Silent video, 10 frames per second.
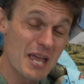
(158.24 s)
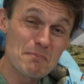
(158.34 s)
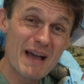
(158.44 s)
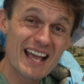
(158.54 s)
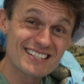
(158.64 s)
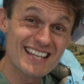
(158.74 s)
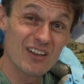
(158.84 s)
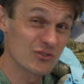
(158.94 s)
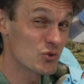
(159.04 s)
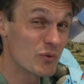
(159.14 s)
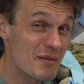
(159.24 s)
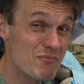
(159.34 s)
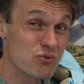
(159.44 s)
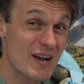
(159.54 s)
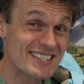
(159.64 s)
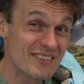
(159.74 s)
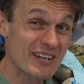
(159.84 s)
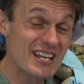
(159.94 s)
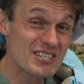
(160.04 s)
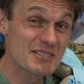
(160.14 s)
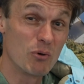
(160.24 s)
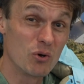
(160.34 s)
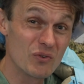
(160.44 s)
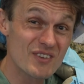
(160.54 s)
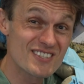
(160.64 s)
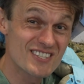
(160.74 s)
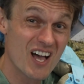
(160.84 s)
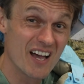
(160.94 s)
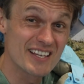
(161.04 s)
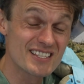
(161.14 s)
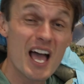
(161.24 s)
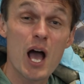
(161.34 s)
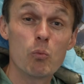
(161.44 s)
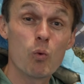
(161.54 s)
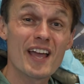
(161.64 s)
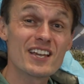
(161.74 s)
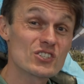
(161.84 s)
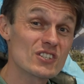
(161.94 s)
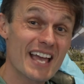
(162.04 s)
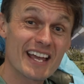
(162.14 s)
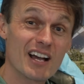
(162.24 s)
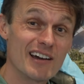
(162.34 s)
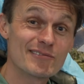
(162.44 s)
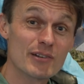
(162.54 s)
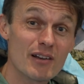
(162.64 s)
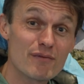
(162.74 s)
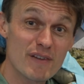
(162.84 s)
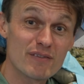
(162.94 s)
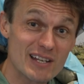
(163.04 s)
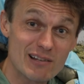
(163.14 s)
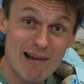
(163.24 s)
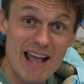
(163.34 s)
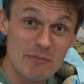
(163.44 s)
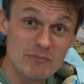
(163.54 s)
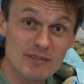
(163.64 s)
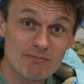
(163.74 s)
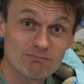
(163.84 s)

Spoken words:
it packs down to an impressively small size and weighs just 850 grams.